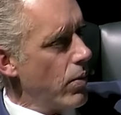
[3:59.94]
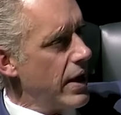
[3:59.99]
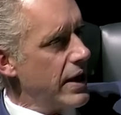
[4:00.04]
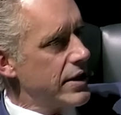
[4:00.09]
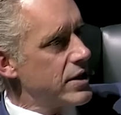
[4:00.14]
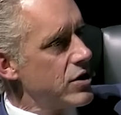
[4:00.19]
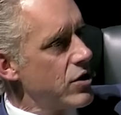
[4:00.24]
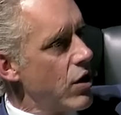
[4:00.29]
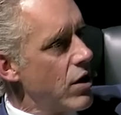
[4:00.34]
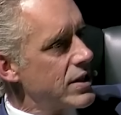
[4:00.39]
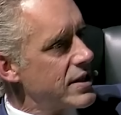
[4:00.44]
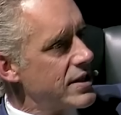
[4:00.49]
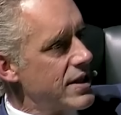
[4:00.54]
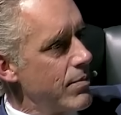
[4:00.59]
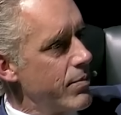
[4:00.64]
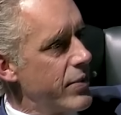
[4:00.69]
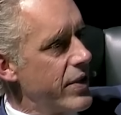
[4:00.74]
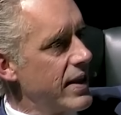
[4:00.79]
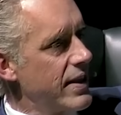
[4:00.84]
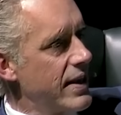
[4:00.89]
it's not
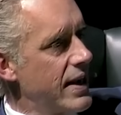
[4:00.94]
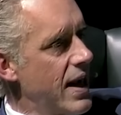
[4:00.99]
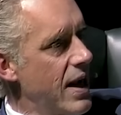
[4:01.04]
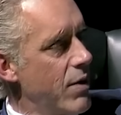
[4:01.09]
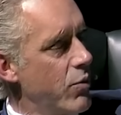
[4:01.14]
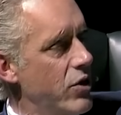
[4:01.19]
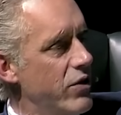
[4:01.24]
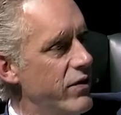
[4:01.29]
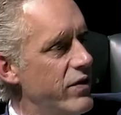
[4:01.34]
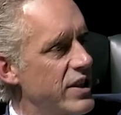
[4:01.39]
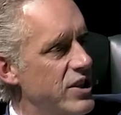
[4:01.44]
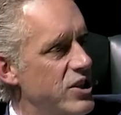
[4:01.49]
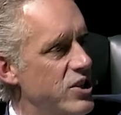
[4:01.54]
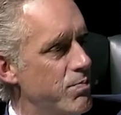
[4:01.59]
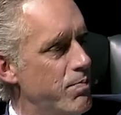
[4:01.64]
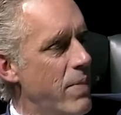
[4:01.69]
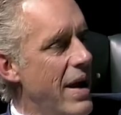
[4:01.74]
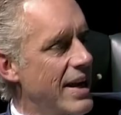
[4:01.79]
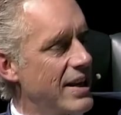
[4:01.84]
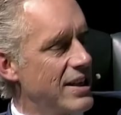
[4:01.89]
something that I would have
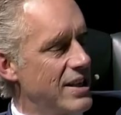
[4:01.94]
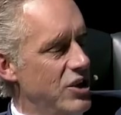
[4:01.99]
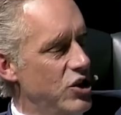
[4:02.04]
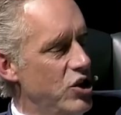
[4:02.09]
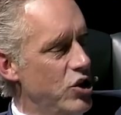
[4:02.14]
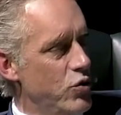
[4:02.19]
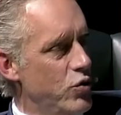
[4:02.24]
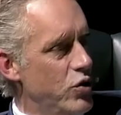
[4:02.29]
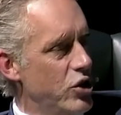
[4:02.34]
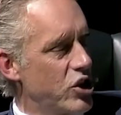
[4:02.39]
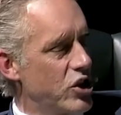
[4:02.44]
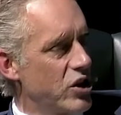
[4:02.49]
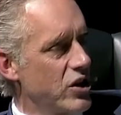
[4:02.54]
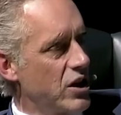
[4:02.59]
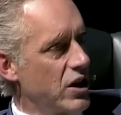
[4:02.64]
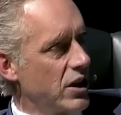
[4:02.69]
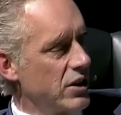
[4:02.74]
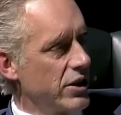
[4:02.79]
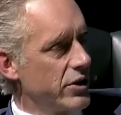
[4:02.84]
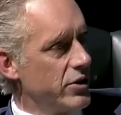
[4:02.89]
expected no. you to
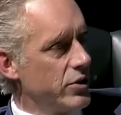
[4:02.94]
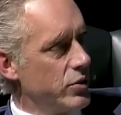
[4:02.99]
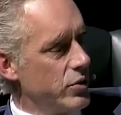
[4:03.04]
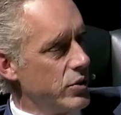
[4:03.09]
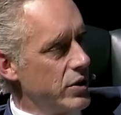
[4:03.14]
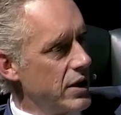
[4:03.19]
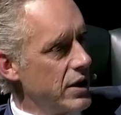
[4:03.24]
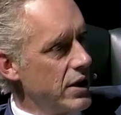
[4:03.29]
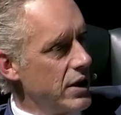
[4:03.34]
conclude. Yeah,